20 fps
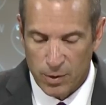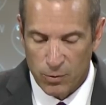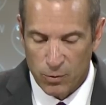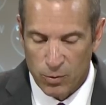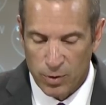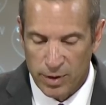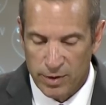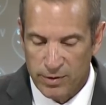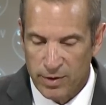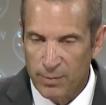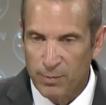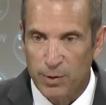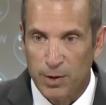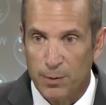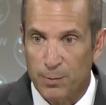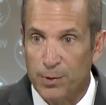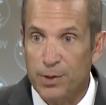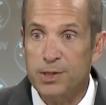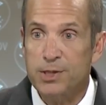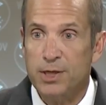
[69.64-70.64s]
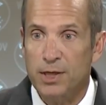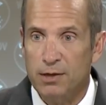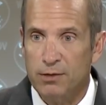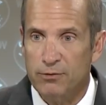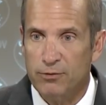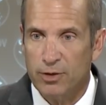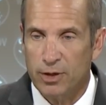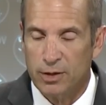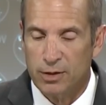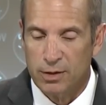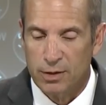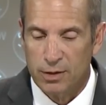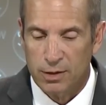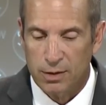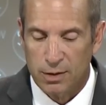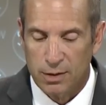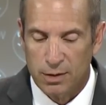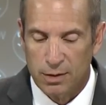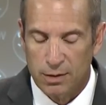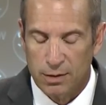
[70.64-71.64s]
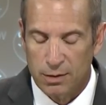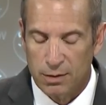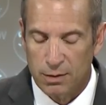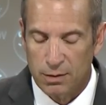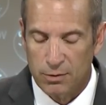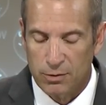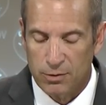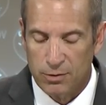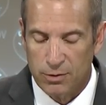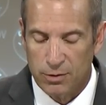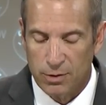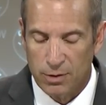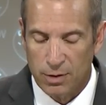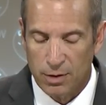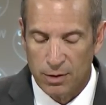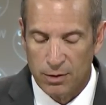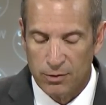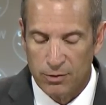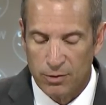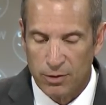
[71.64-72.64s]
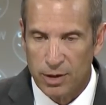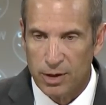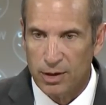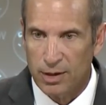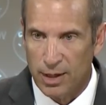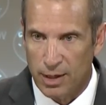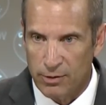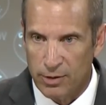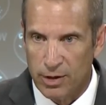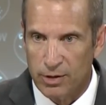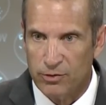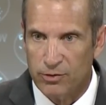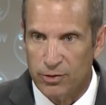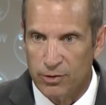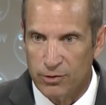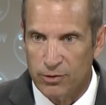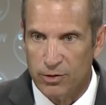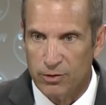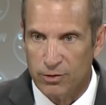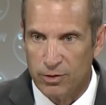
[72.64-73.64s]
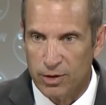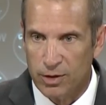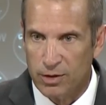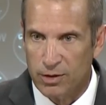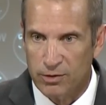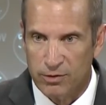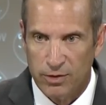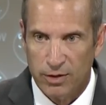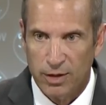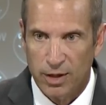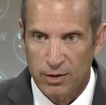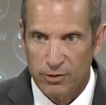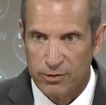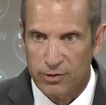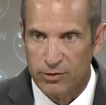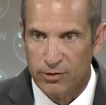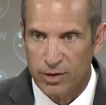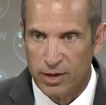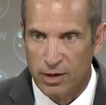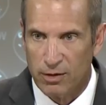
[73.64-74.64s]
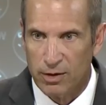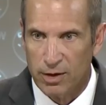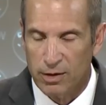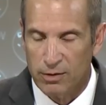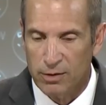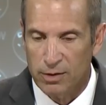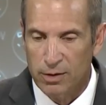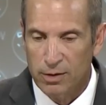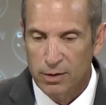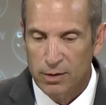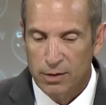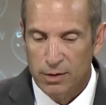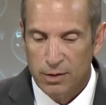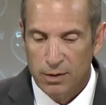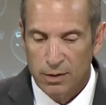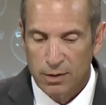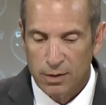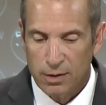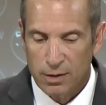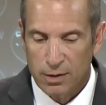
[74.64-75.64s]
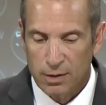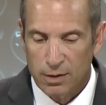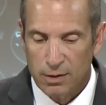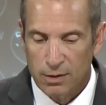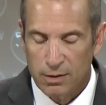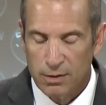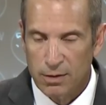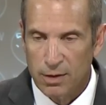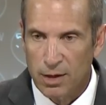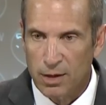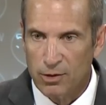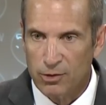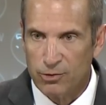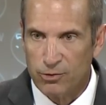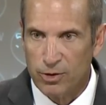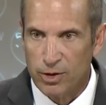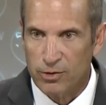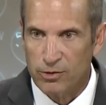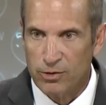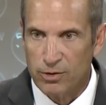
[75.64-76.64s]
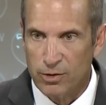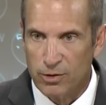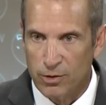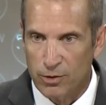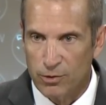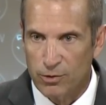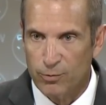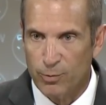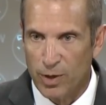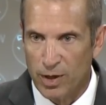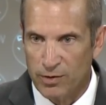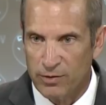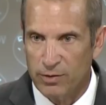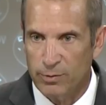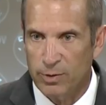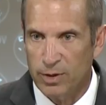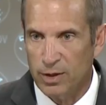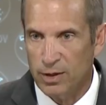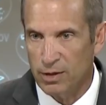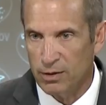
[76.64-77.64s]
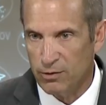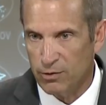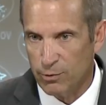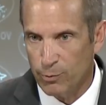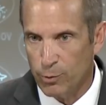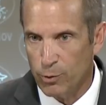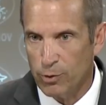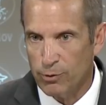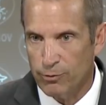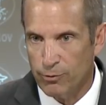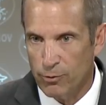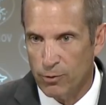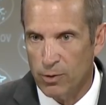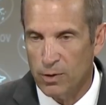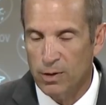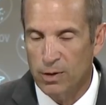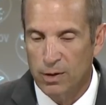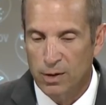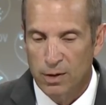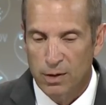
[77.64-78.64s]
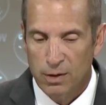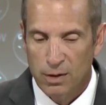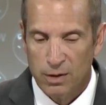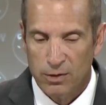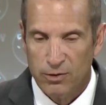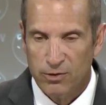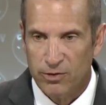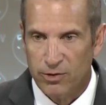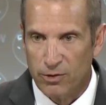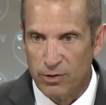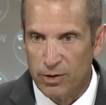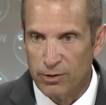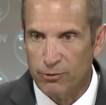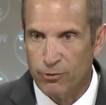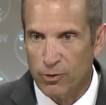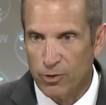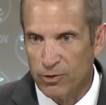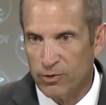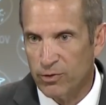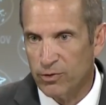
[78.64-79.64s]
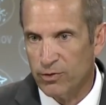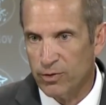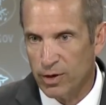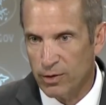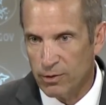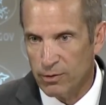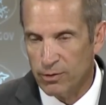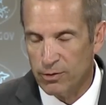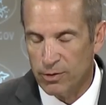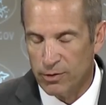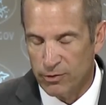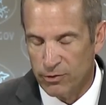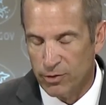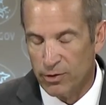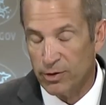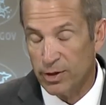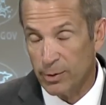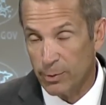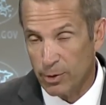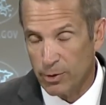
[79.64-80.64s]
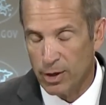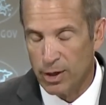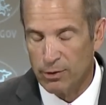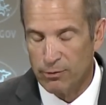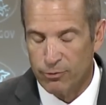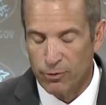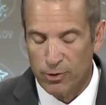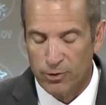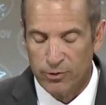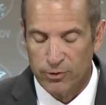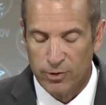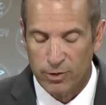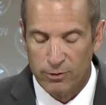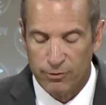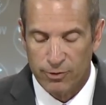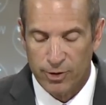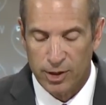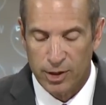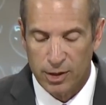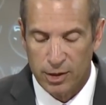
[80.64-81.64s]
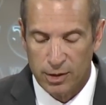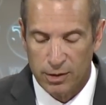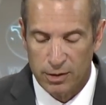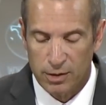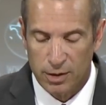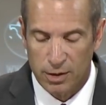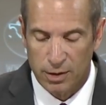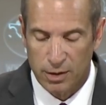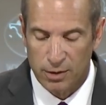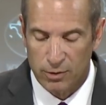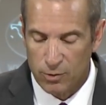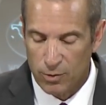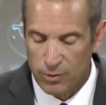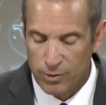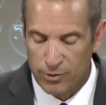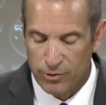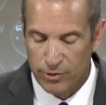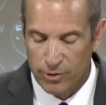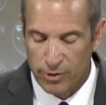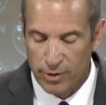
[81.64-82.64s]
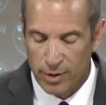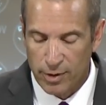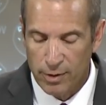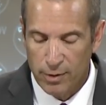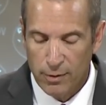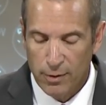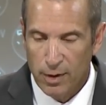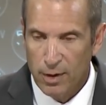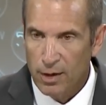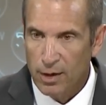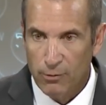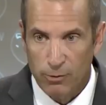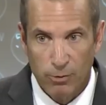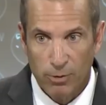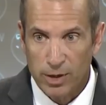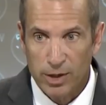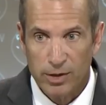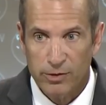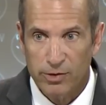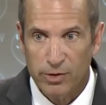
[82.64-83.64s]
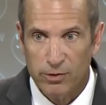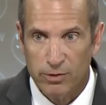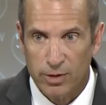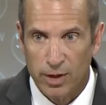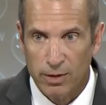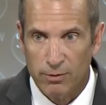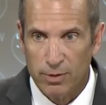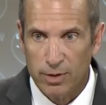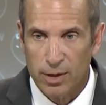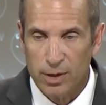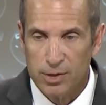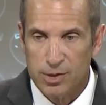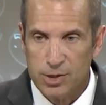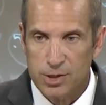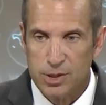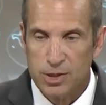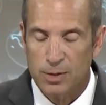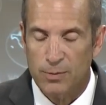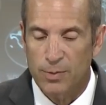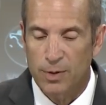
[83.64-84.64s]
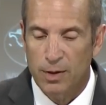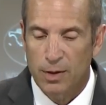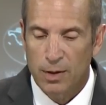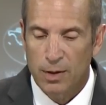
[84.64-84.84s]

We deeply appreciate, frankly, Turkey allowing us to use Incirlik because it allows us to carry out airstrikes in close proximity and support for the Syrian forces Syrian Democratic forces that are fighting in northern Syria, and we want to continue that relationship.